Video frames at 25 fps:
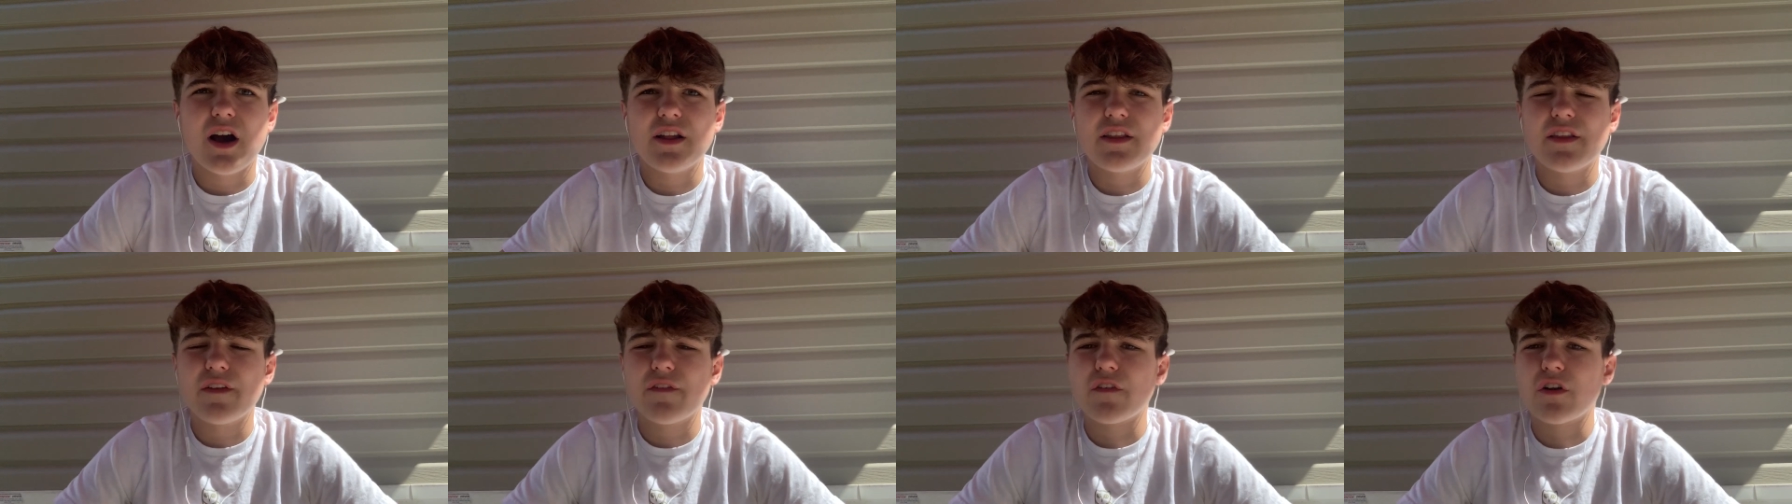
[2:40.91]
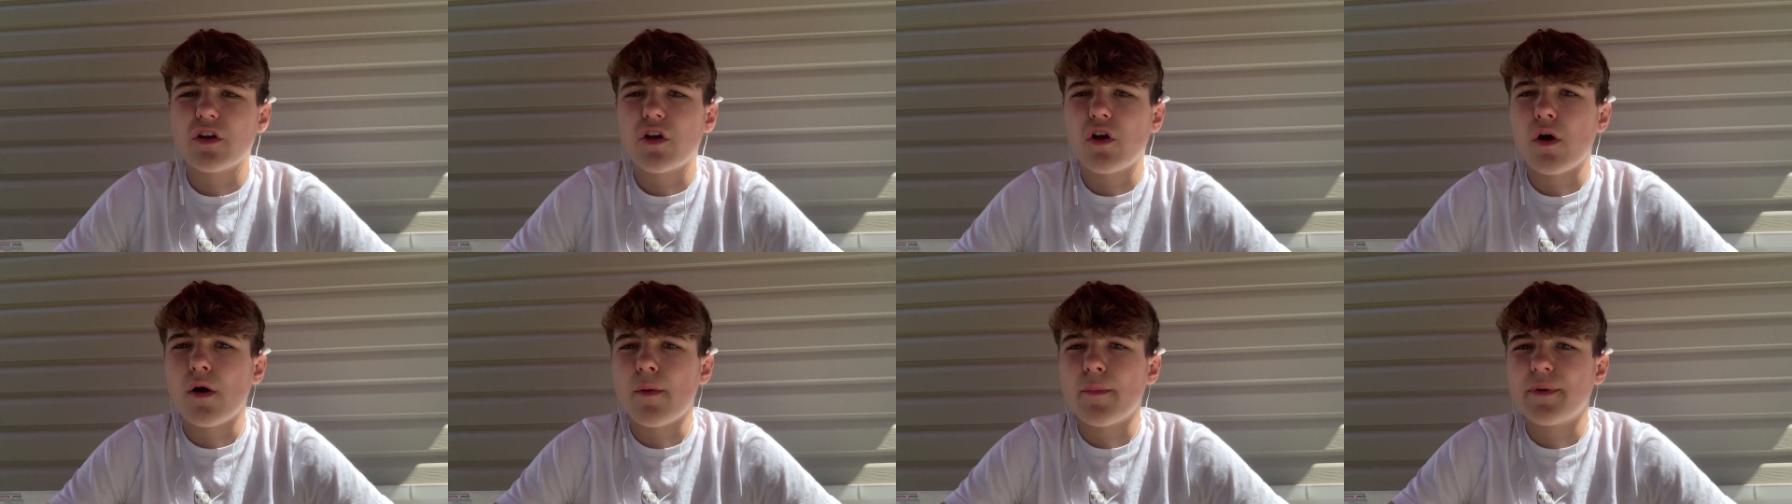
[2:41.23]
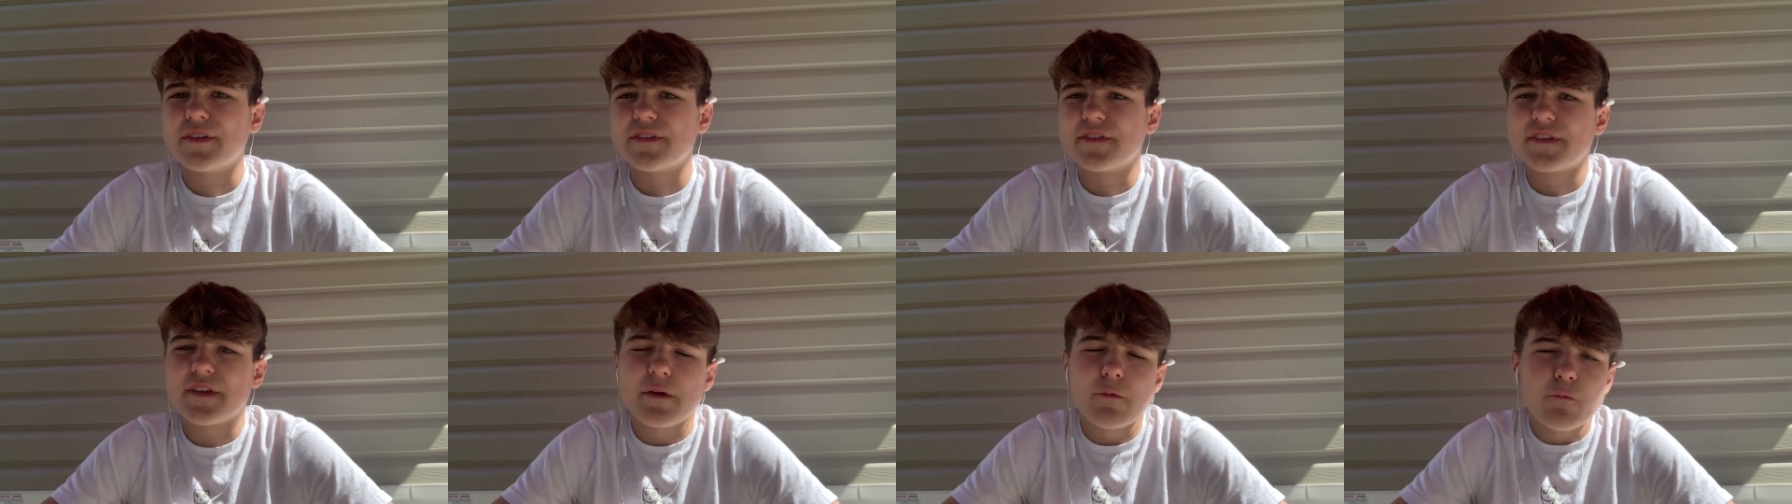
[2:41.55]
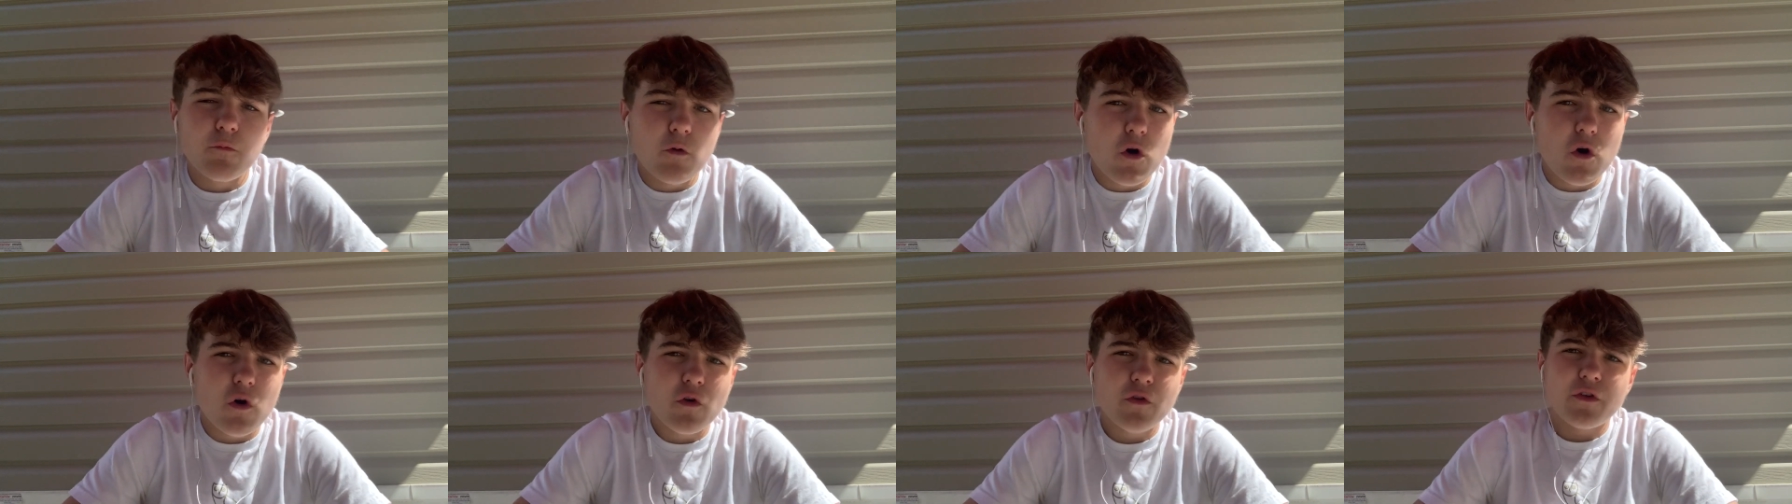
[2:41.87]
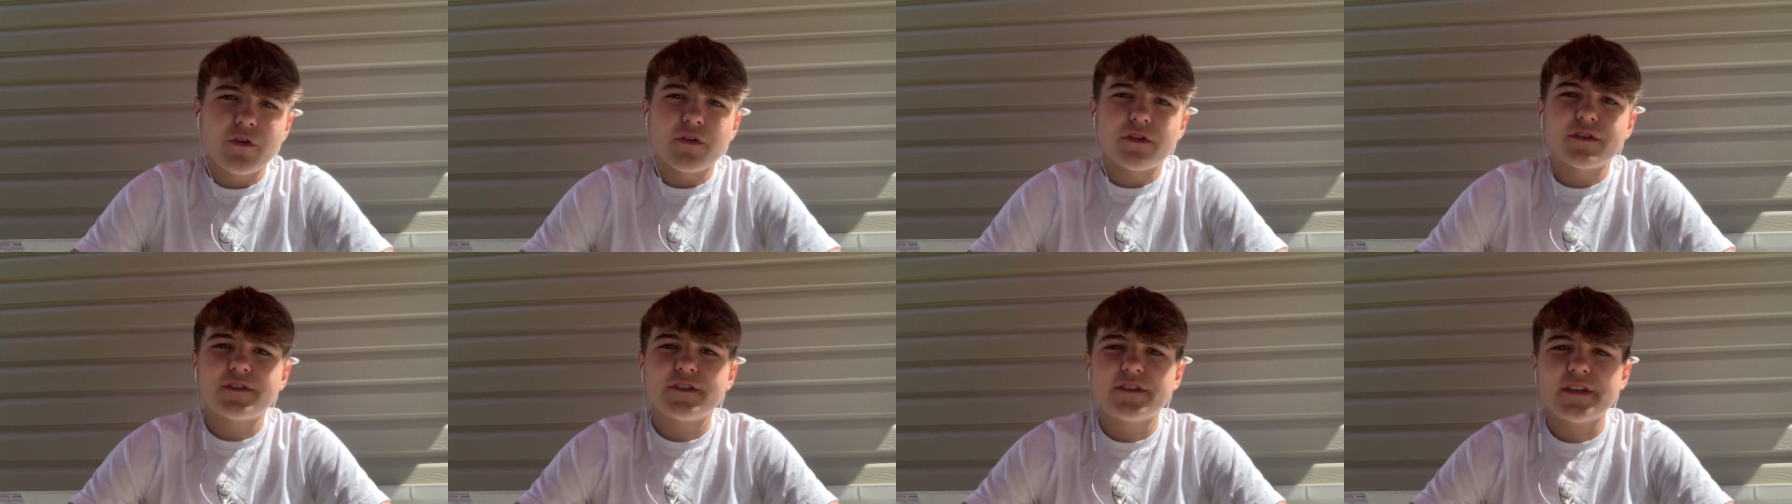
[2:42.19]
different comments saying, whoa,
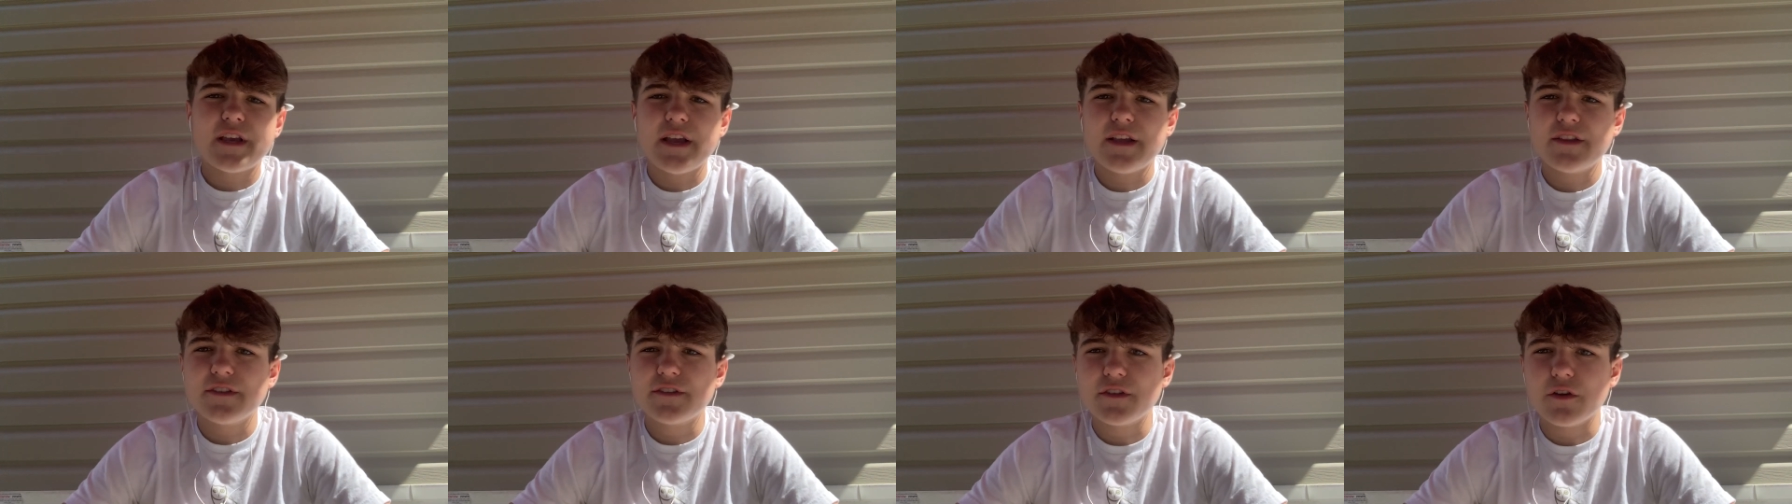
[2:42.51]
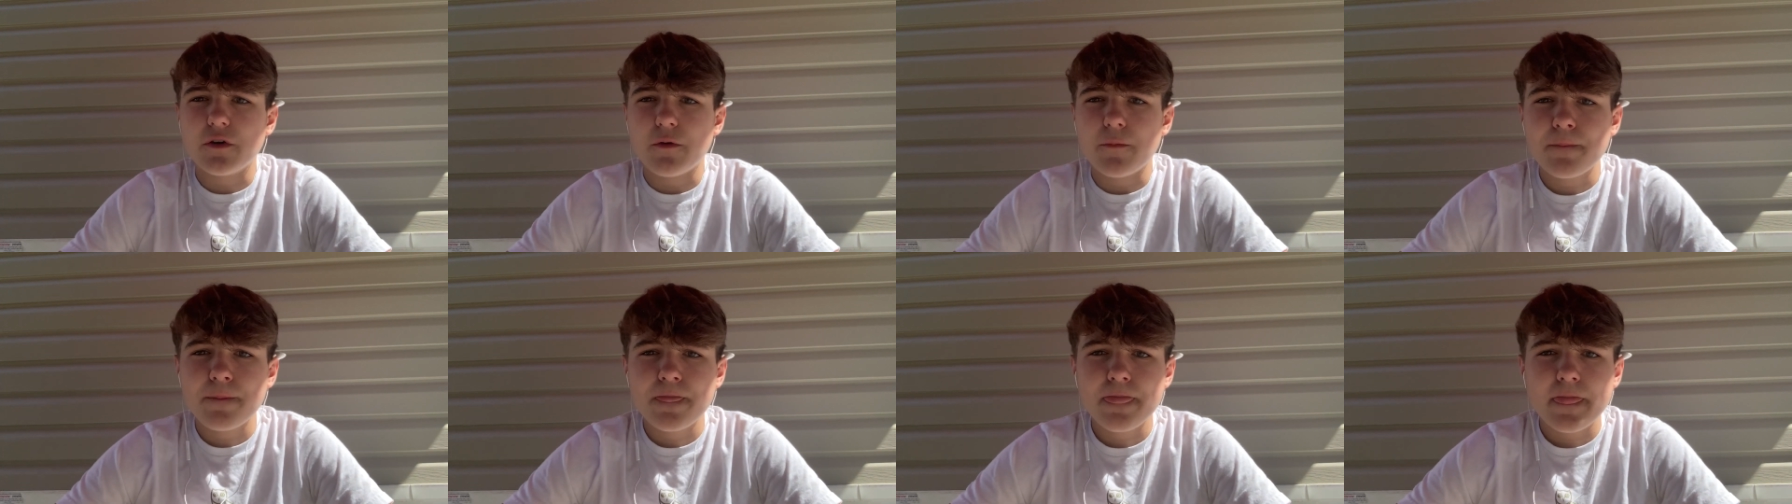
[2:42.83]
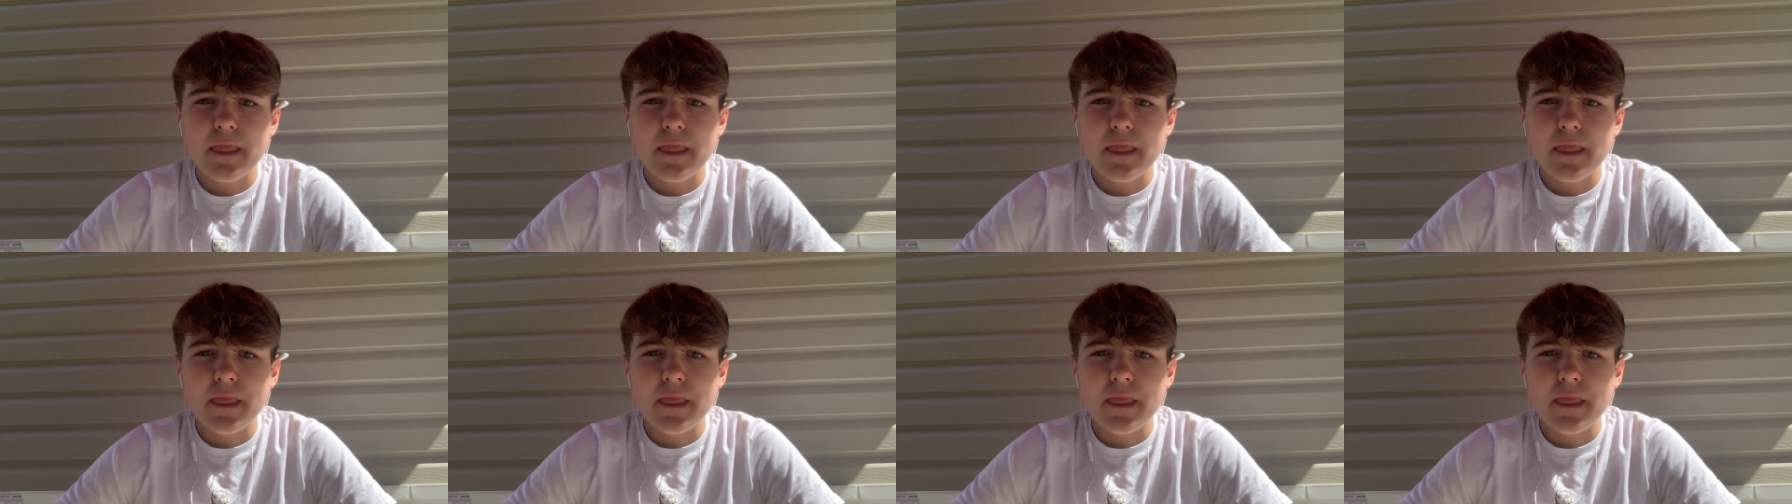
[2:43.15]
you're insane. So